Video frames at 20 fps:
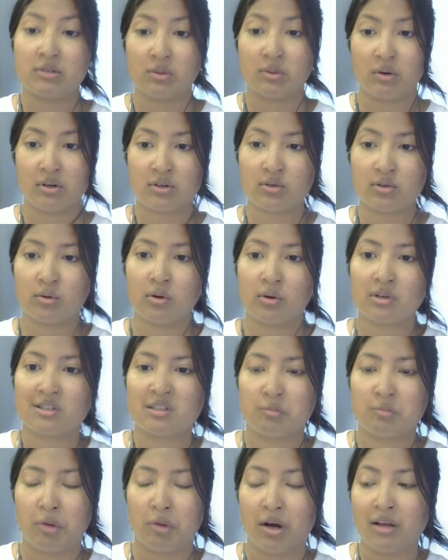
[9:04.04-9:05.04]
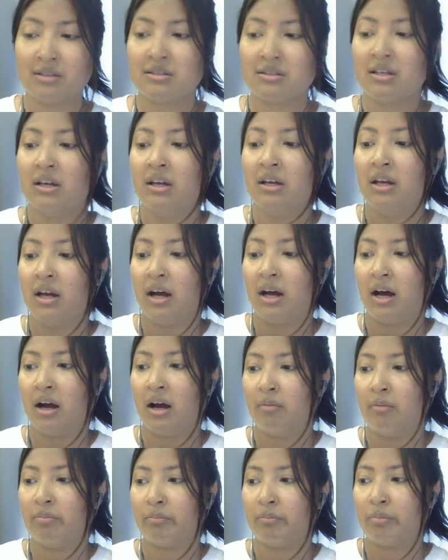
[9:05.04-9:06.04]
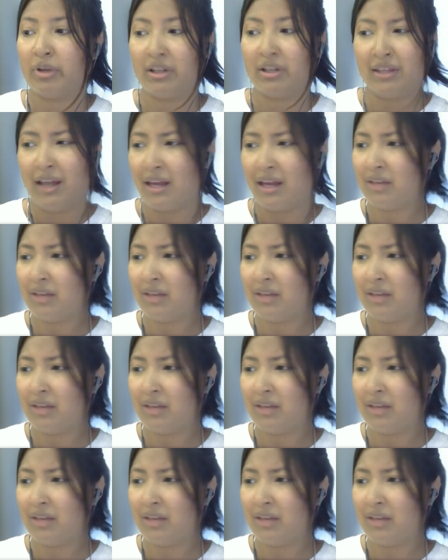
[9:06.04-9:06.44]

going to tourist spots. But yeah,